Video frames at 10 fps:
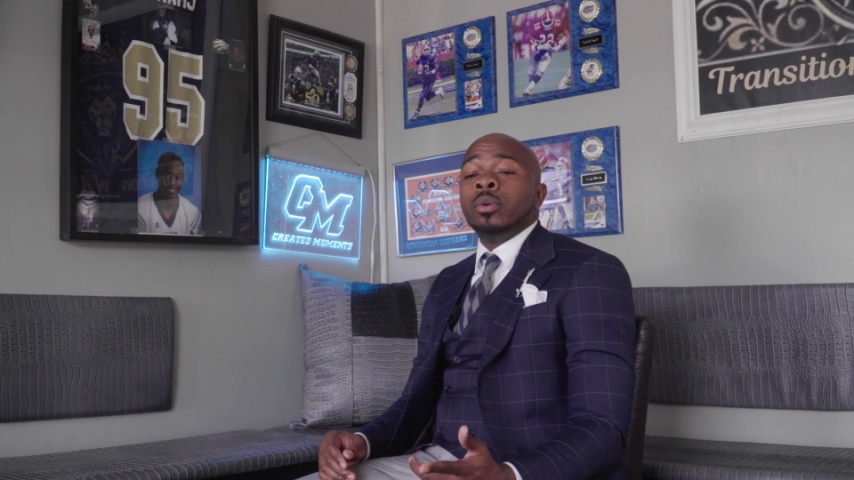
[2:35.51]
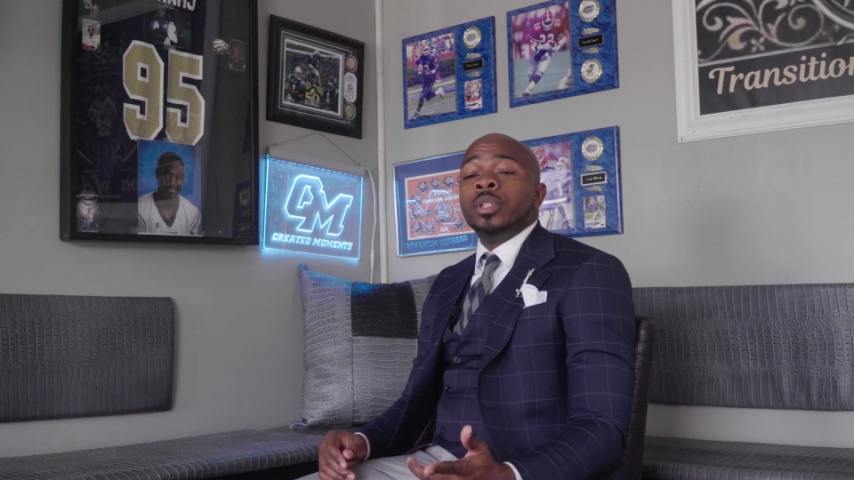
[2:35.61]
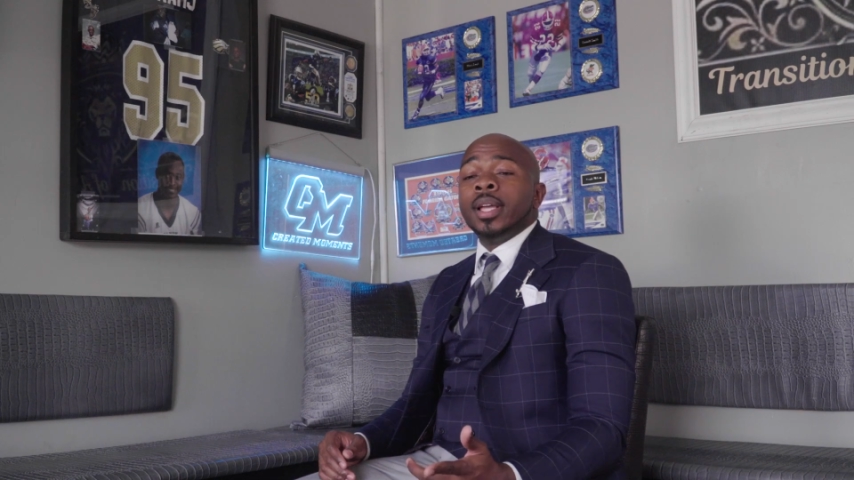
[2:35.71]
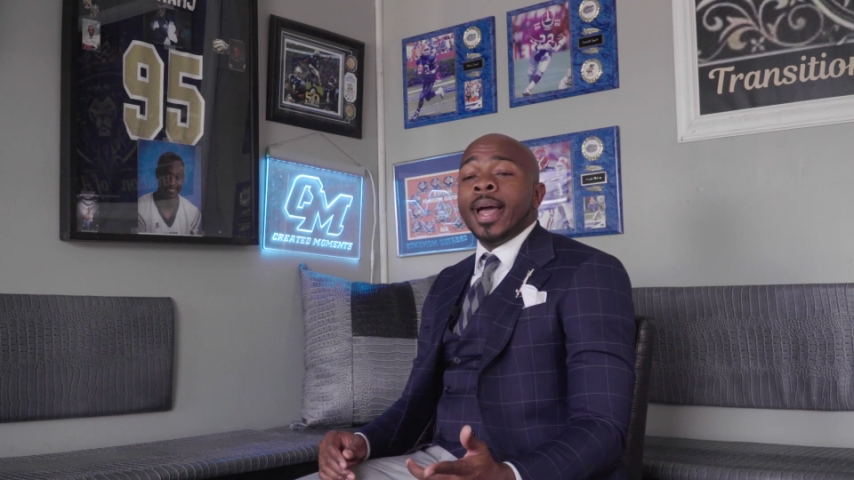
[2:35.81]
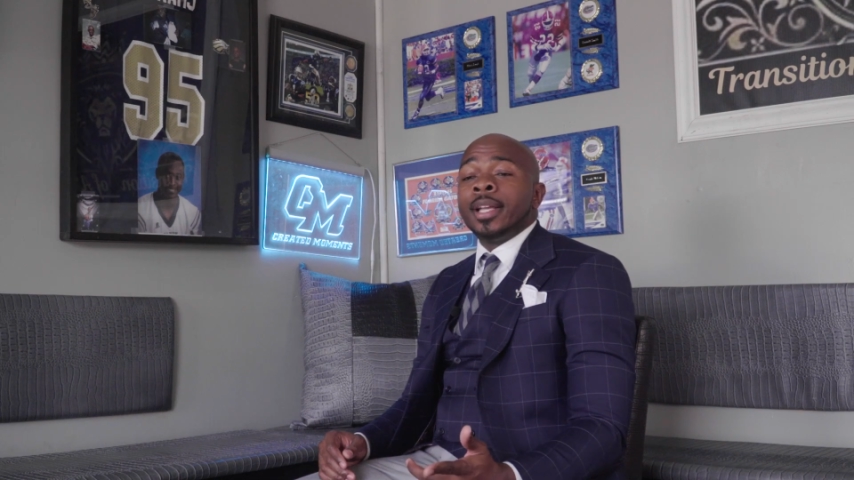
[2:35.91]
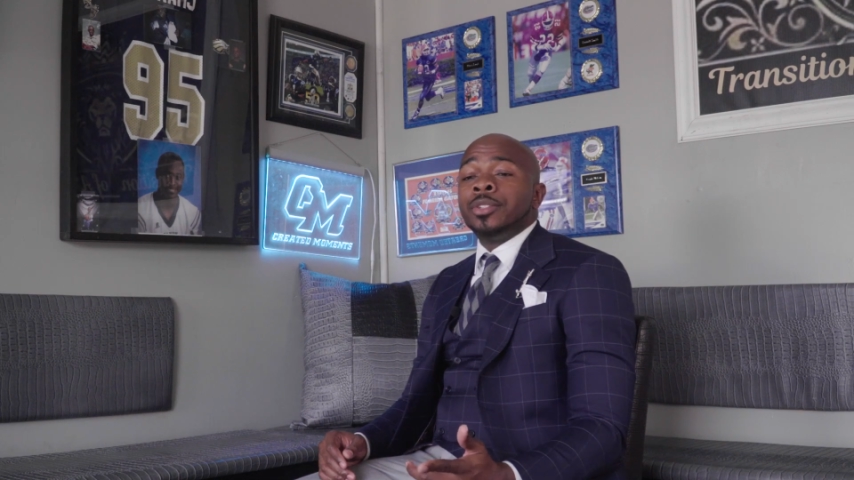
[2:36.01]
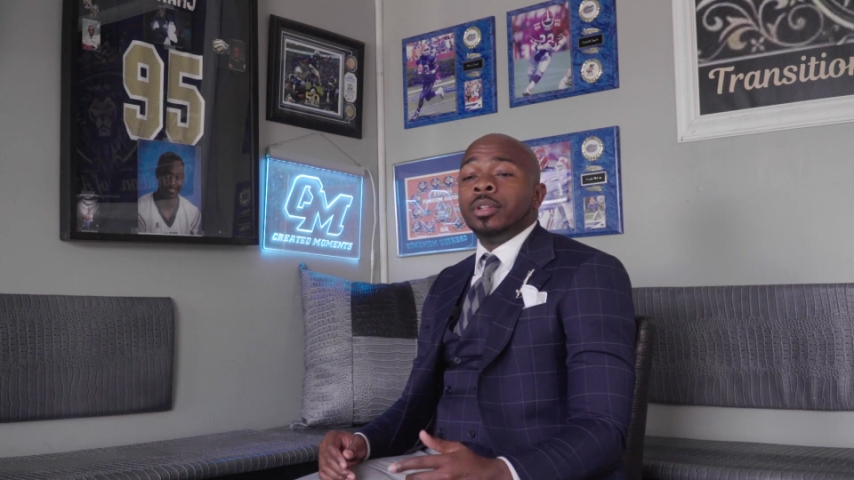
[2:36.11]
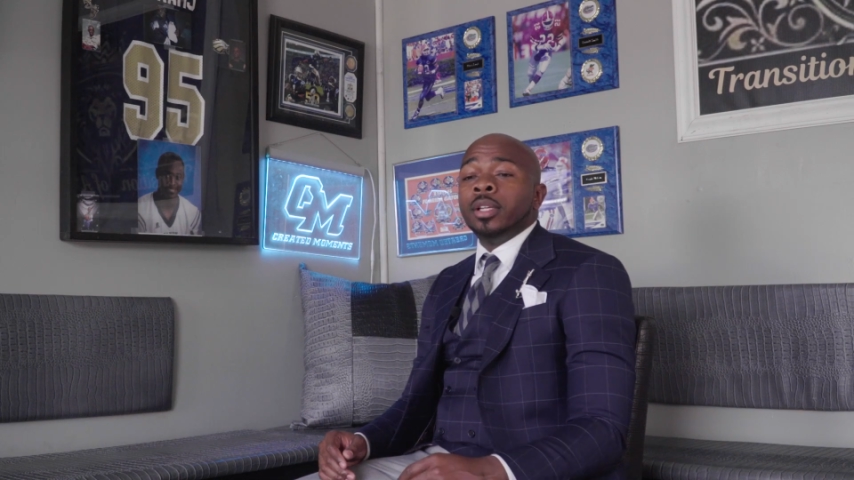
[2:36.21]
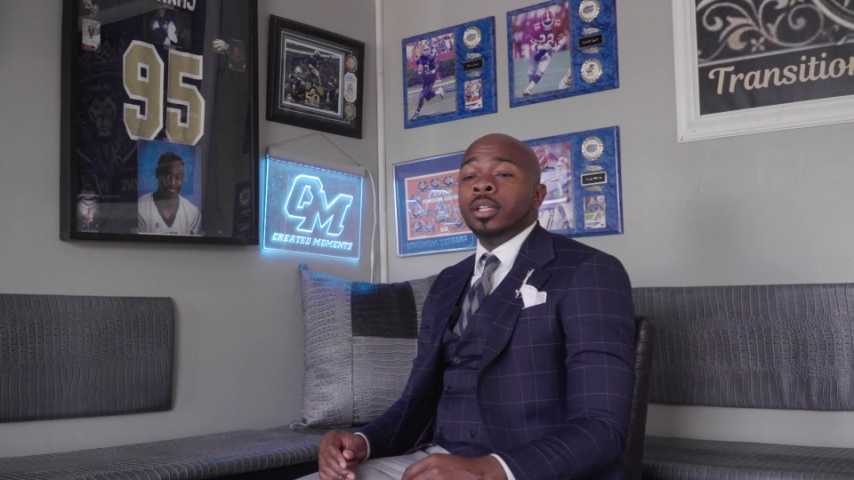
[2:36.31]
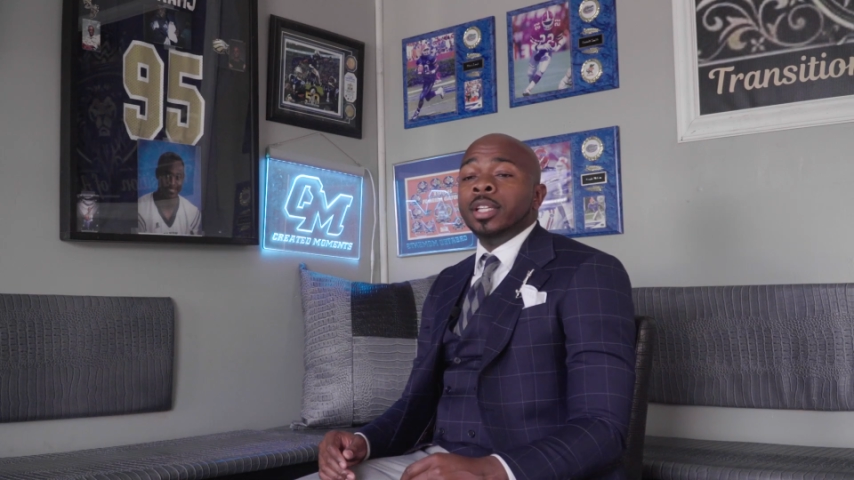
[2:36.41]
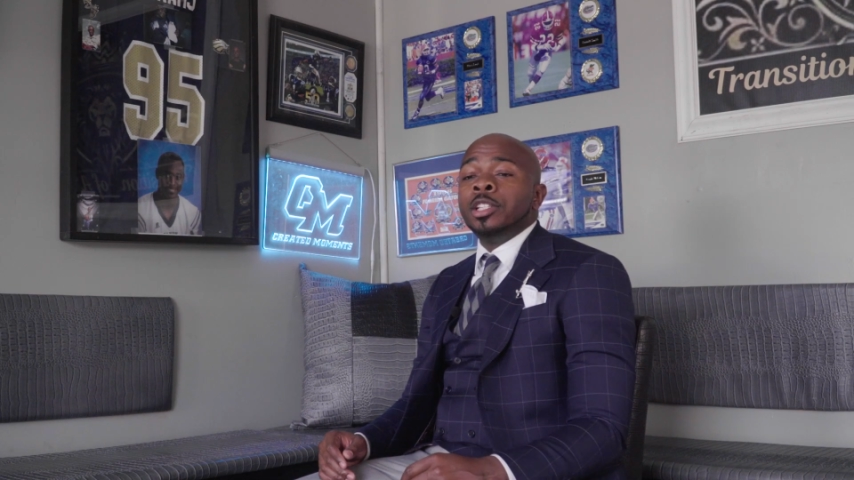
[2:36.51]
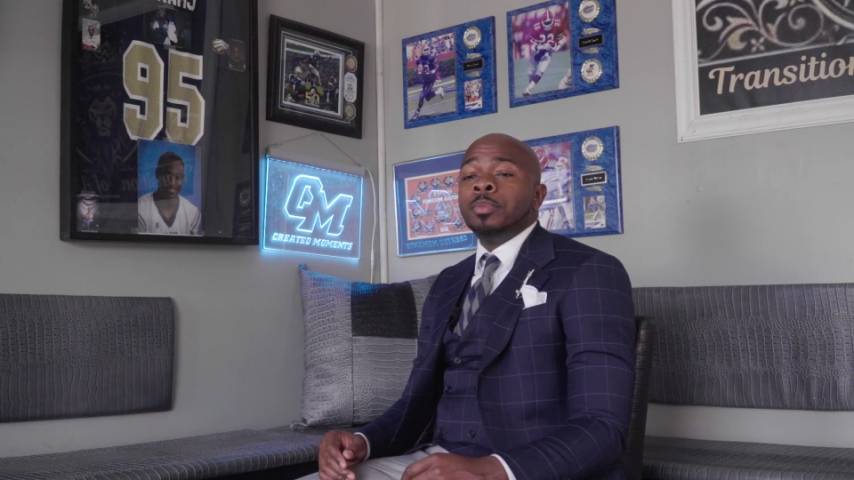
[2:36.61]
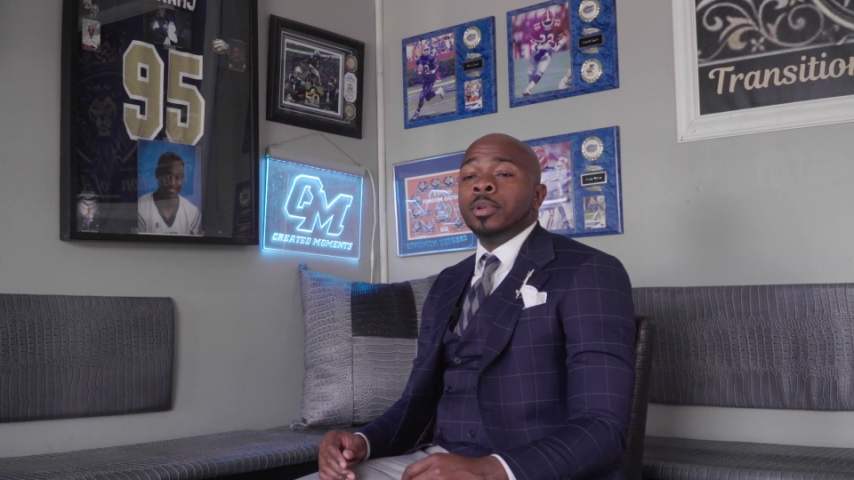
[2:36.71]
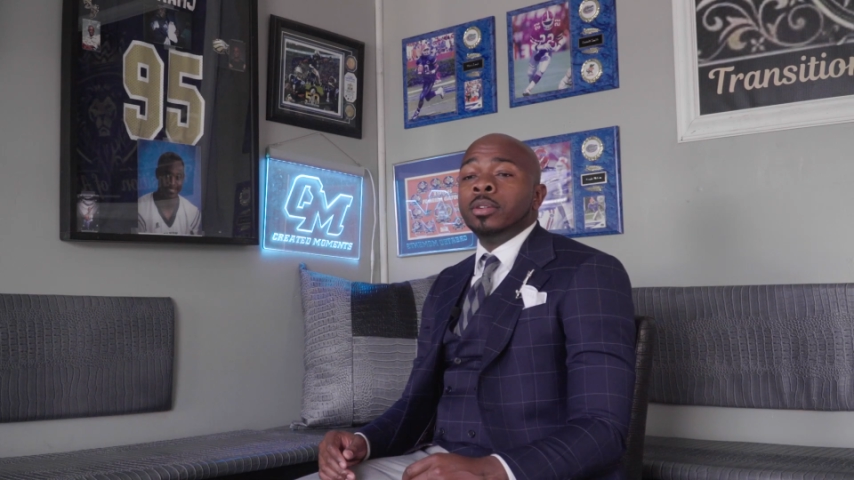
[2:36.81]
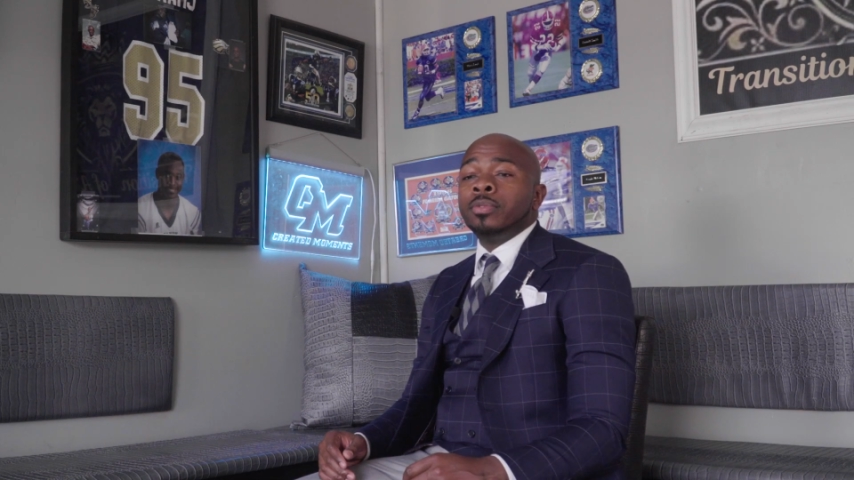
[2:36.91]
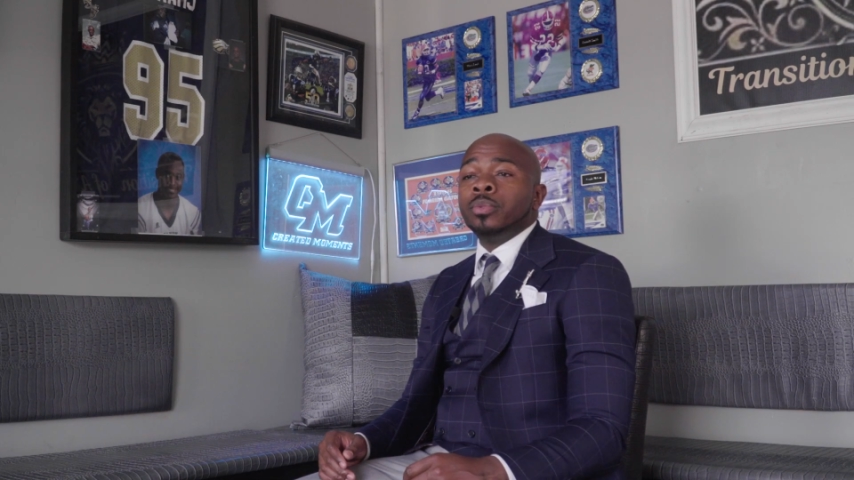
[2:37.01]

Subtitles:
was actually, Neesmith